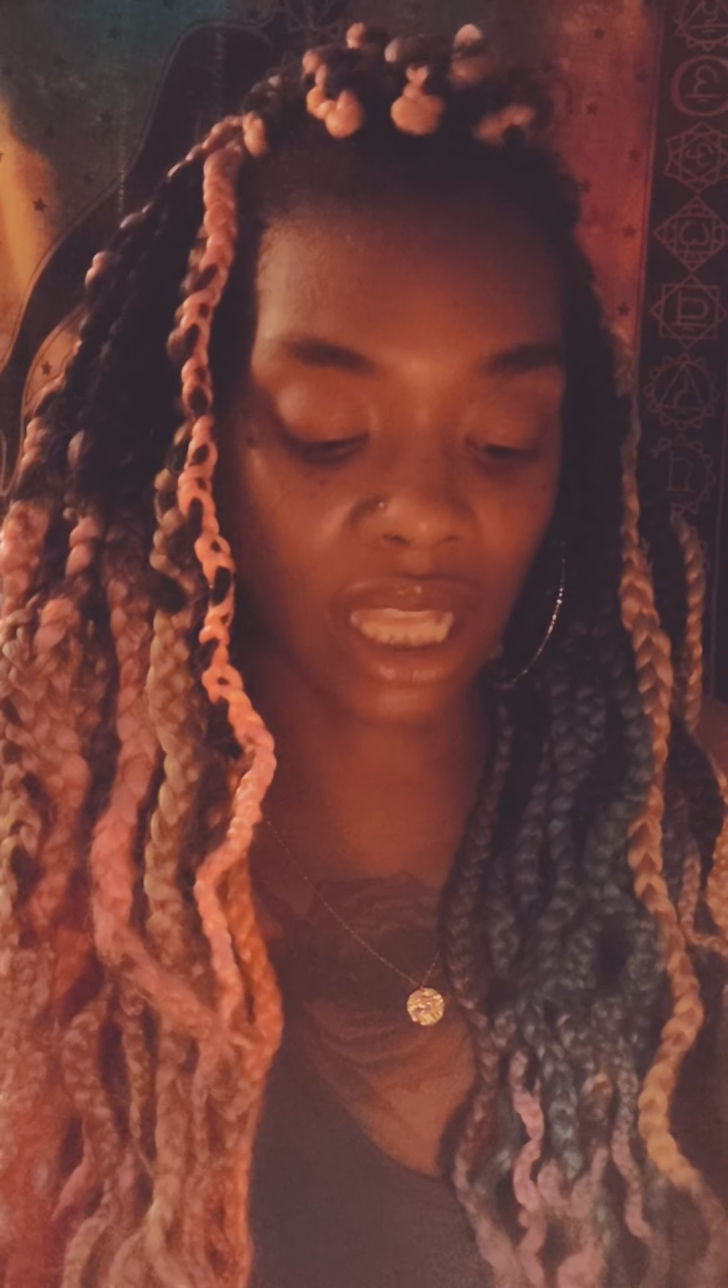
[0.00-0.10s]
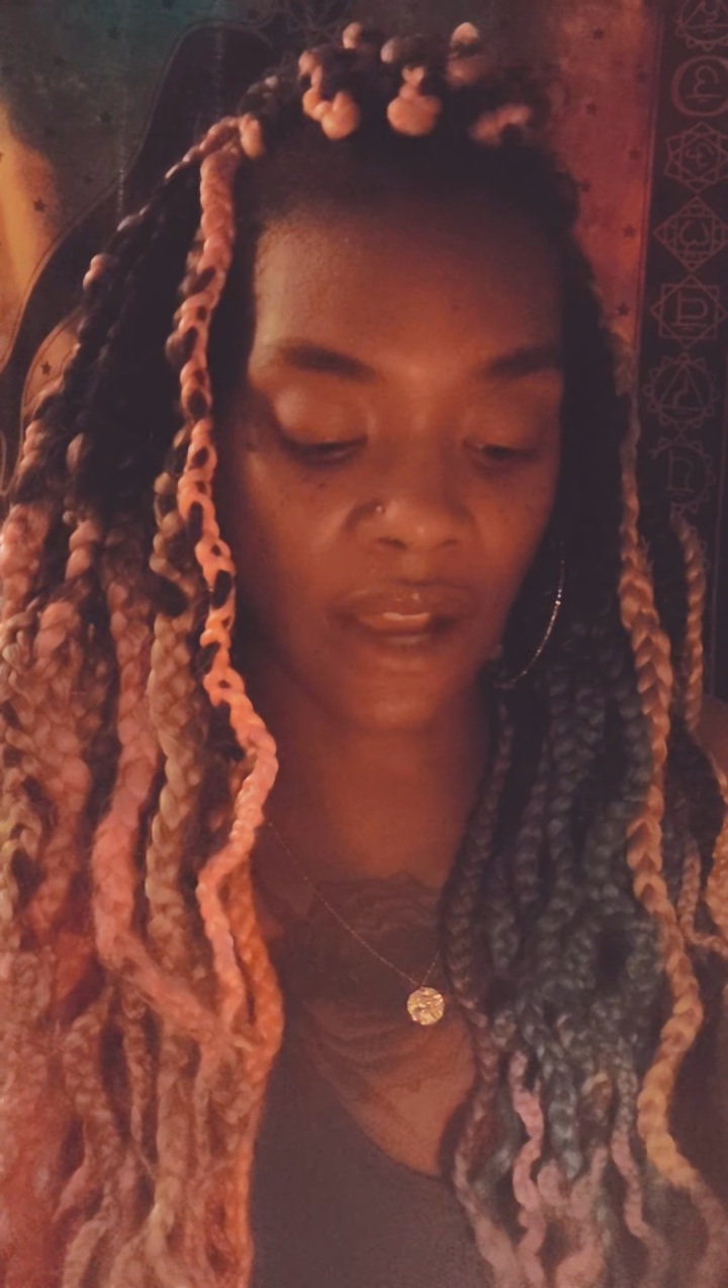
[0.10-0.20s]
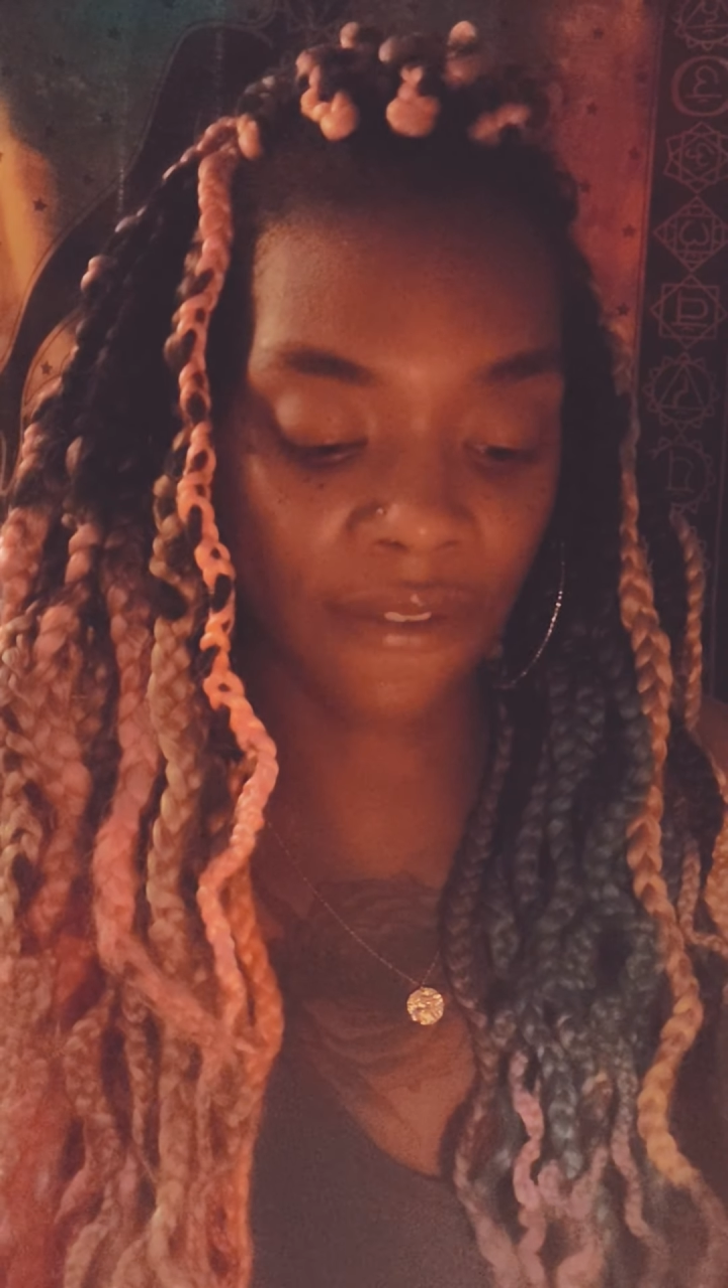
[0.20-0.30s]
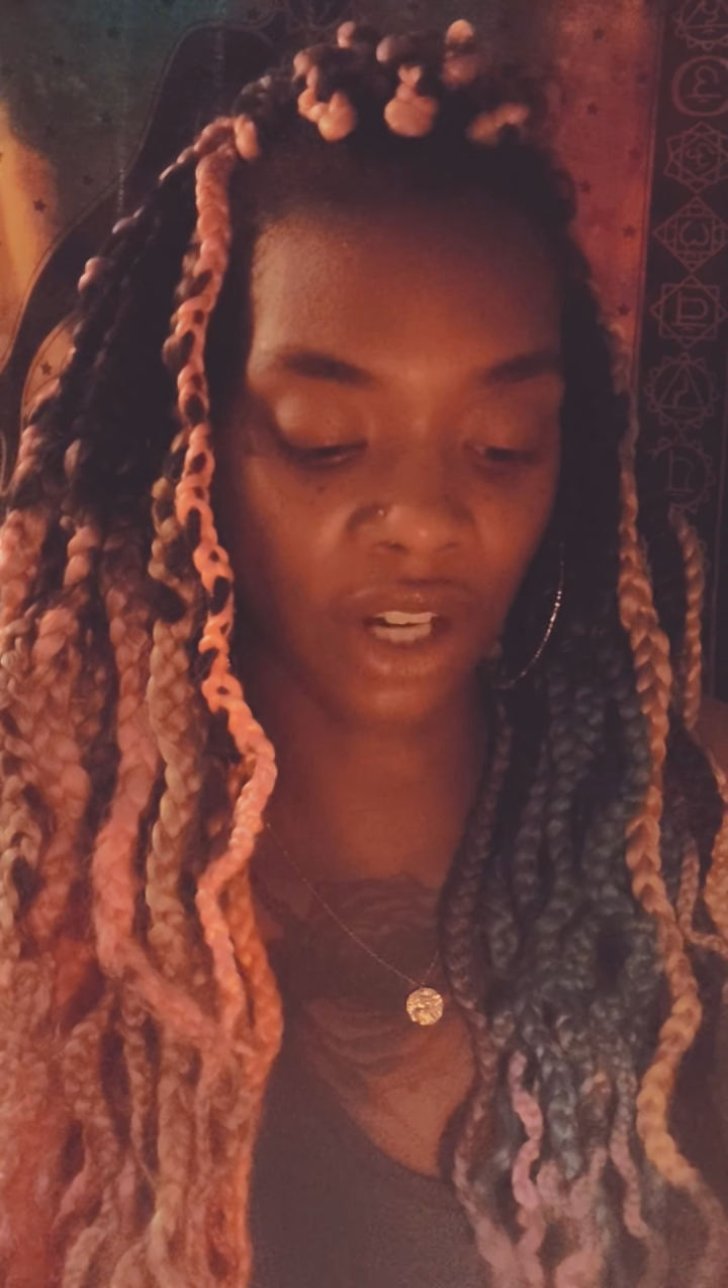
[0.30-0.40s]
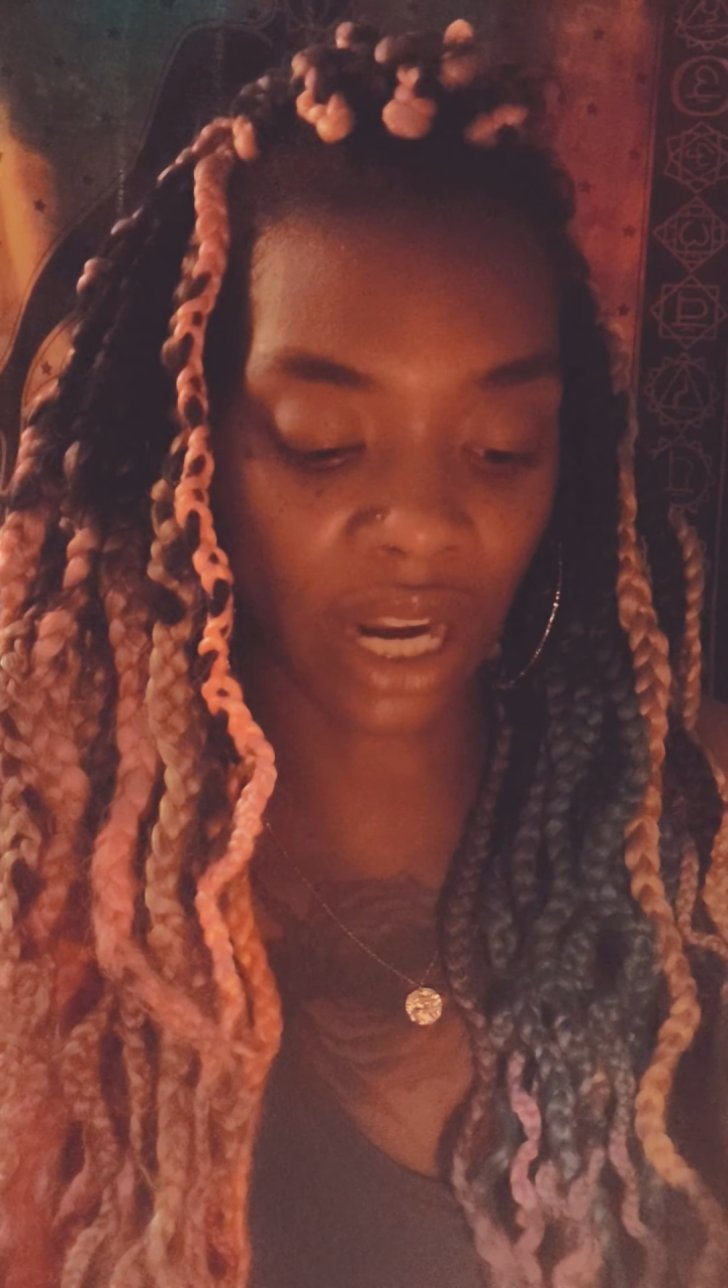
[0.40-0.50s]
of your